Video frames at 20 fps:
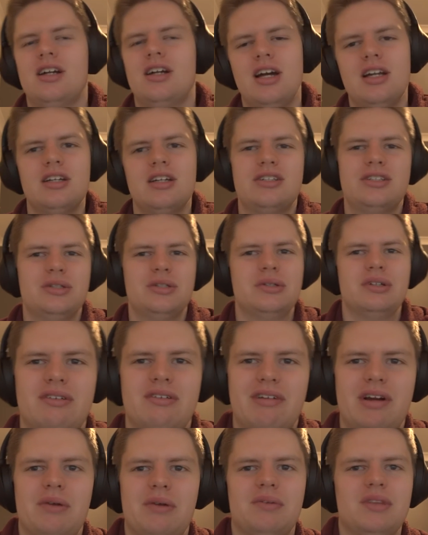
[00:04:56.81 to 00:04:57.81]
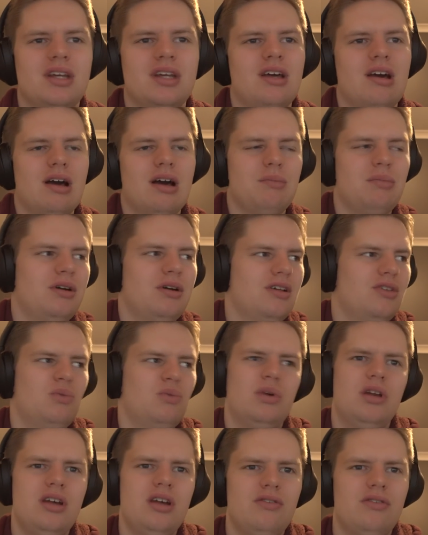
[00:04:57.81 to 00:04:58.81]
I kind of do agree with the guy
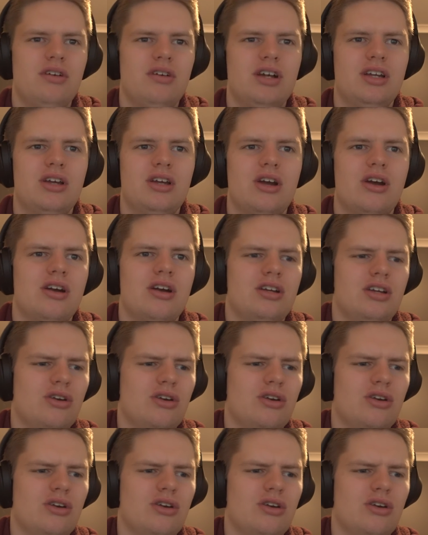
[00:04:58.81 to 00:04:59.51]
because whenever I go,